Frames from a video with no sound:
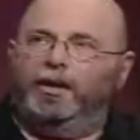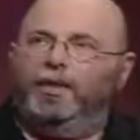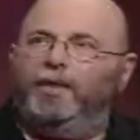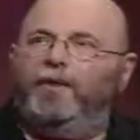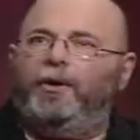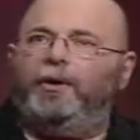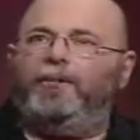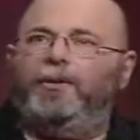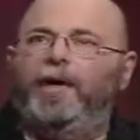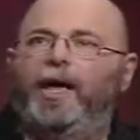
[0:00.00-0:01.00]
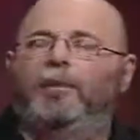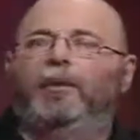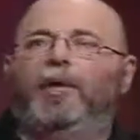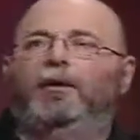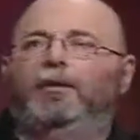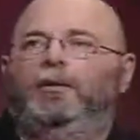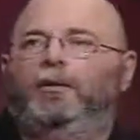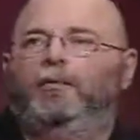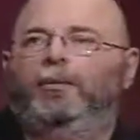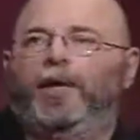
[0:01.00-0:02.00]
It's a very different animal.
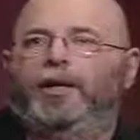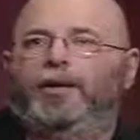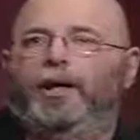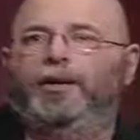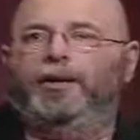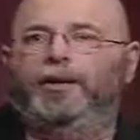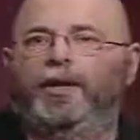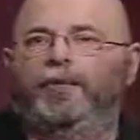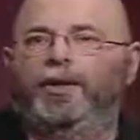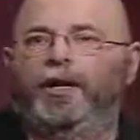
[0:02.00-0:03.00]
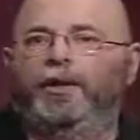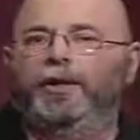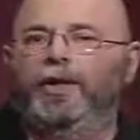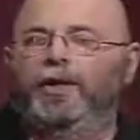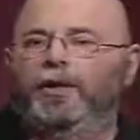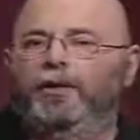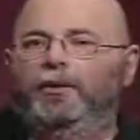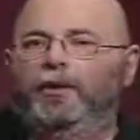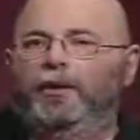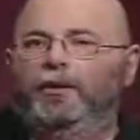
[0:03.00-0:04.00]
You can break it down into several areas.
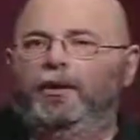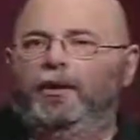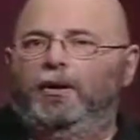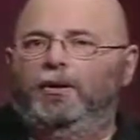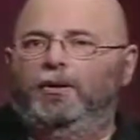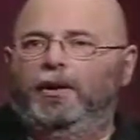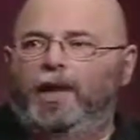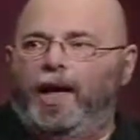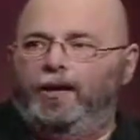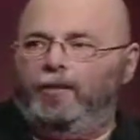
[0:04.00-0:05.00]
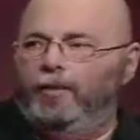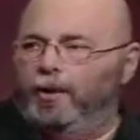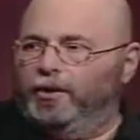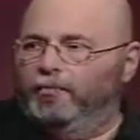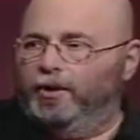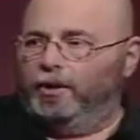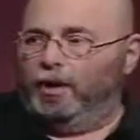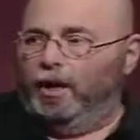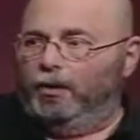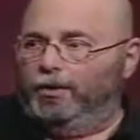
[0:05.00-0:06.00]
There are the academics and
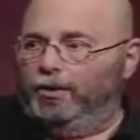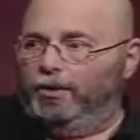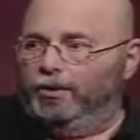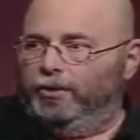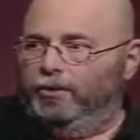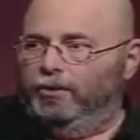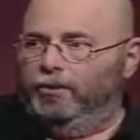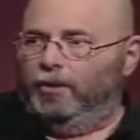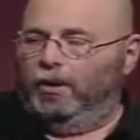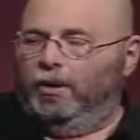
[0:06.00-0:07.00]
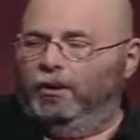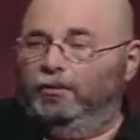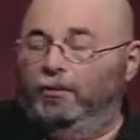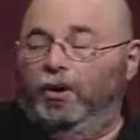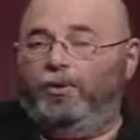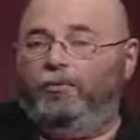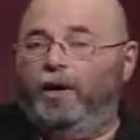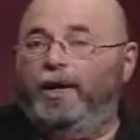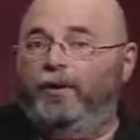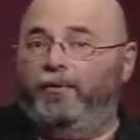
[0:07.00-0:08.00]
musicologists who are often
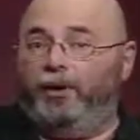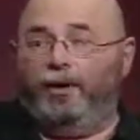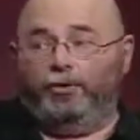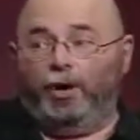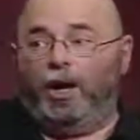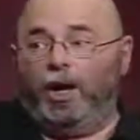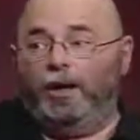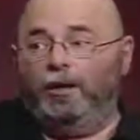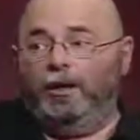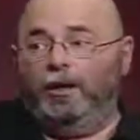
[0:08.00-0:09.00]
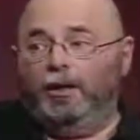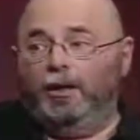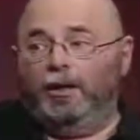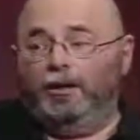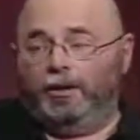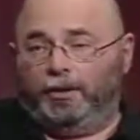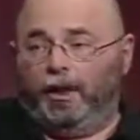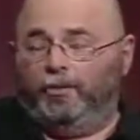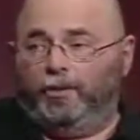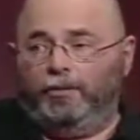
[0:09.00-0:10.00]
writing very dry
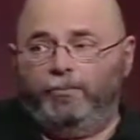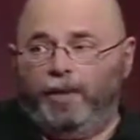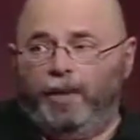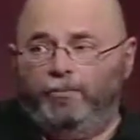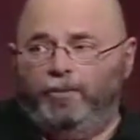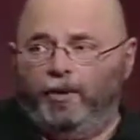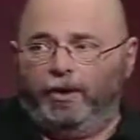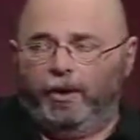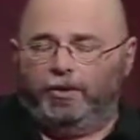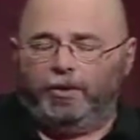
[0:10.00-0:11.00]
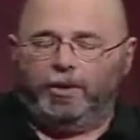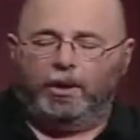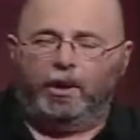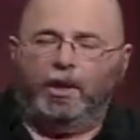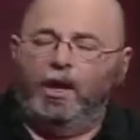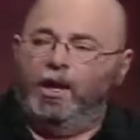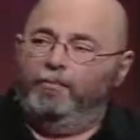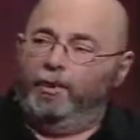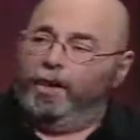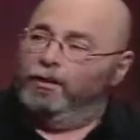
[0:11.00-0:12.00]
stuff, which may not be very interesting.
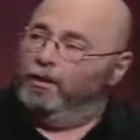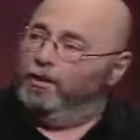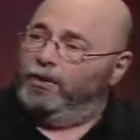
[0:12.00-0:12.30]
But